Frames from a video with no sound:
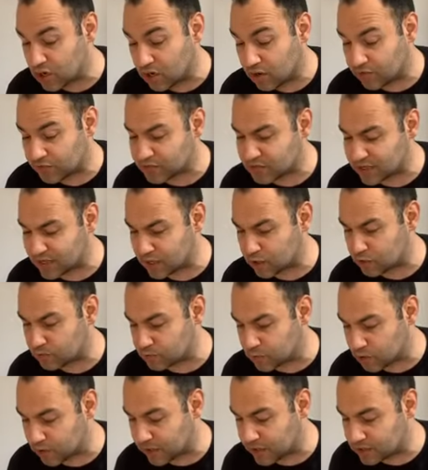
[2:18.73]
of sound
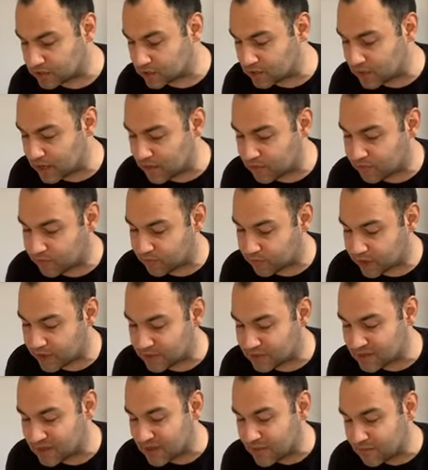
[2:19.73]
mind, and have
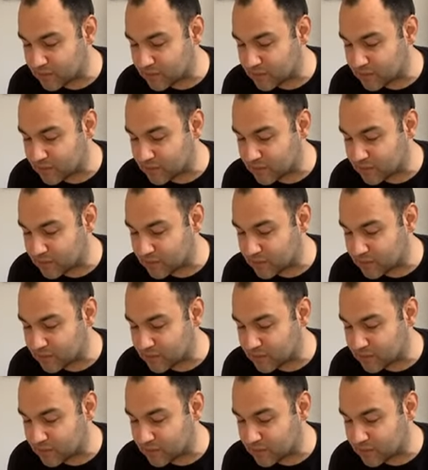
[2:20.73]
read